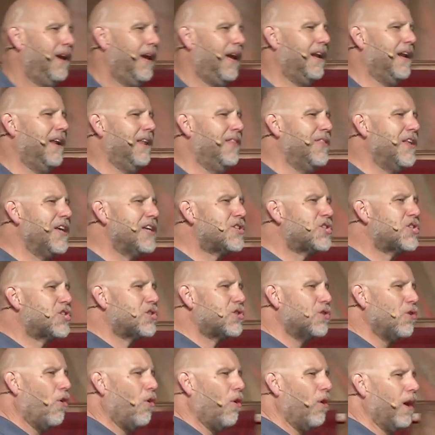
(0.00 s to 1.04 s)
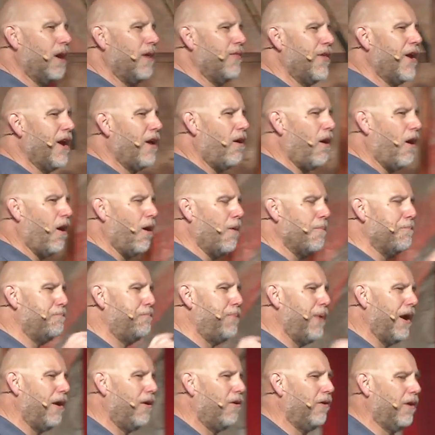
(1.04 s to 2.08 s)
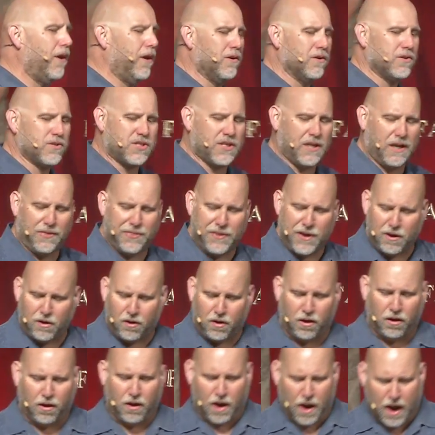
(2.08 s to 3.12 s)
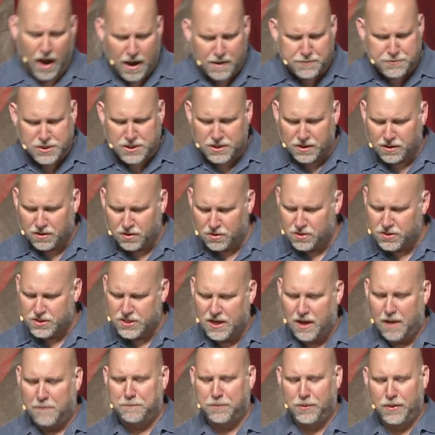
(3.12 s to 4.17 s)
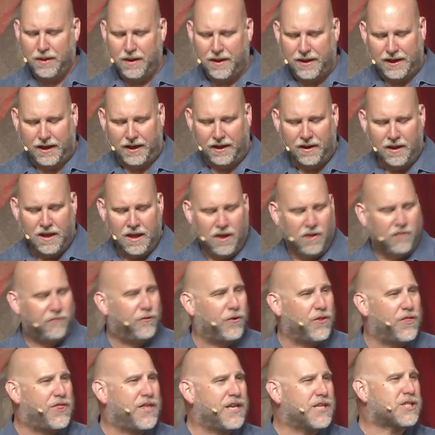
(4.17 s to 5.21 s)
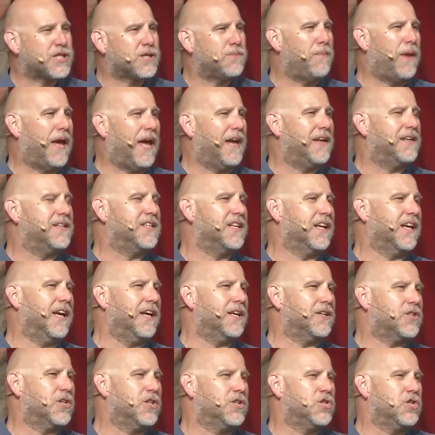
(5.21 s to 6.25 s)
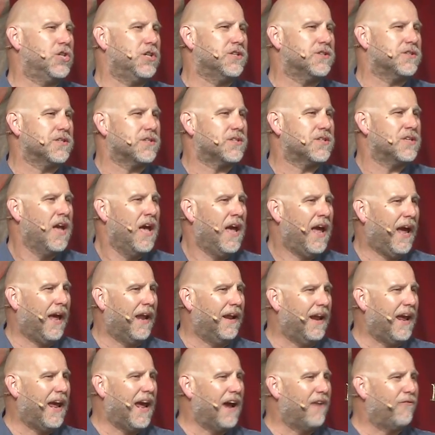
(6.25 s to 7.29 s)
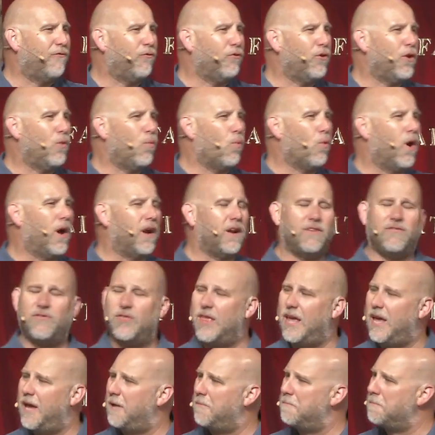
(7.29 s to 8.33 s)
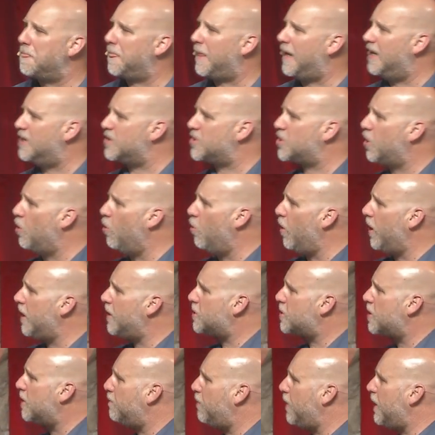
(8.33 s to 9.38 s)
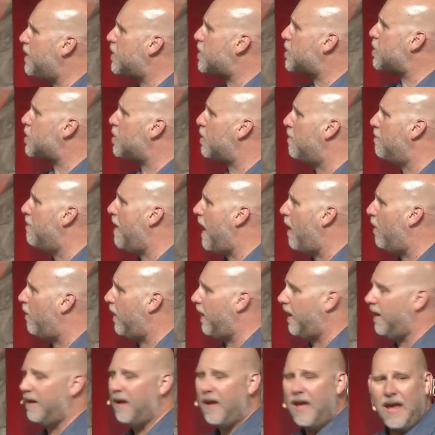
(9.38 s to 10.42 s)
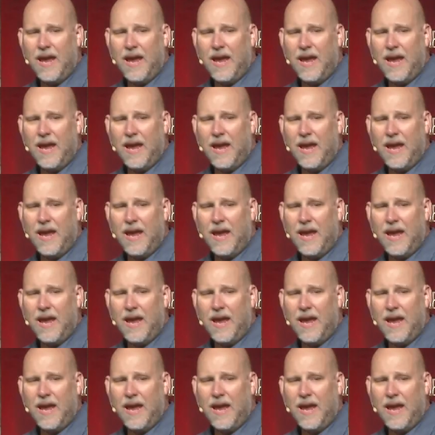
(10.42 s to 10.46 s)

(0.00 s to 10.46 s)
And in this story, there are barriers and there are obstacles aplenty for this man to get to Jesus. And every one of them is going to be surmounted.